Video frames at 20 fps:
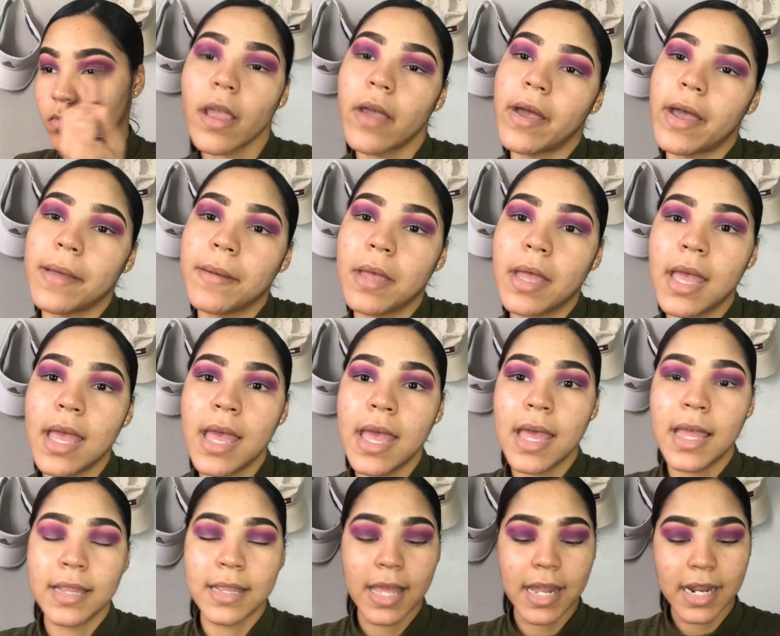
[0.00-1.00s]
Okay,
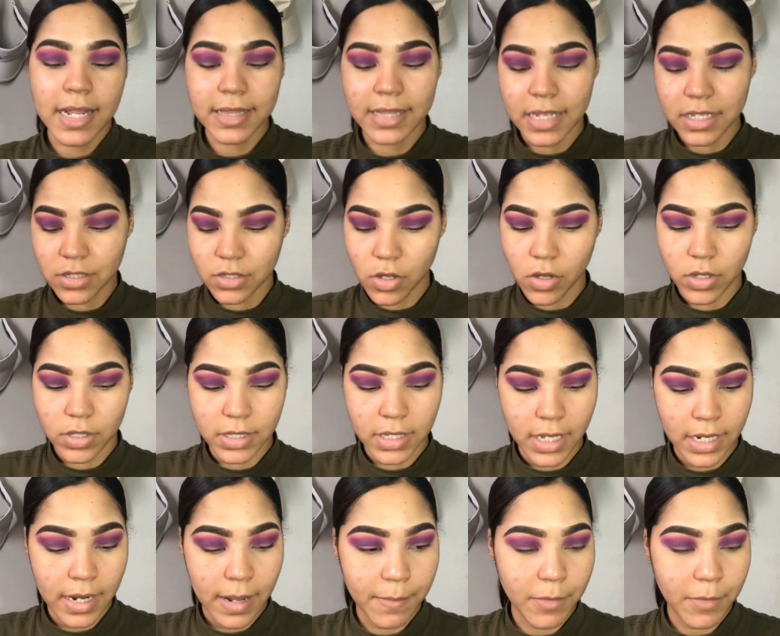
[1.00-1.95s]
now that that's all done,